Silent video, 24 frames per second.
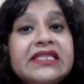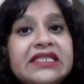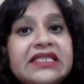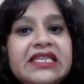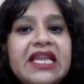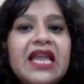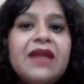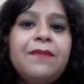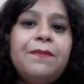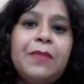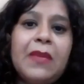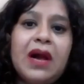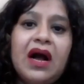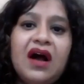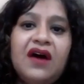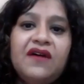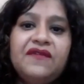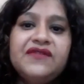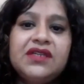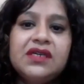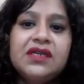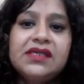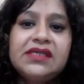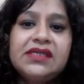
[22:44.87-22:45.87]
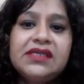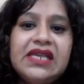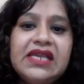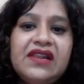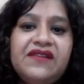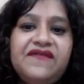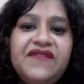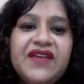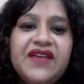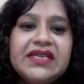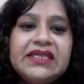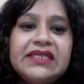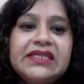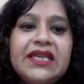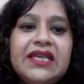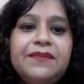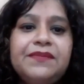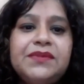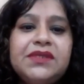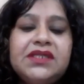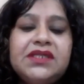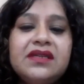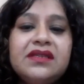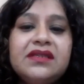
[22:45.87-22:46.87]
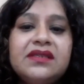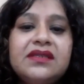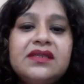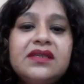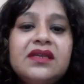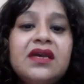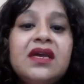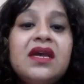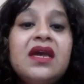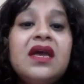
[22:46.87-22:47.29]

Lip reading: step after self acceptance.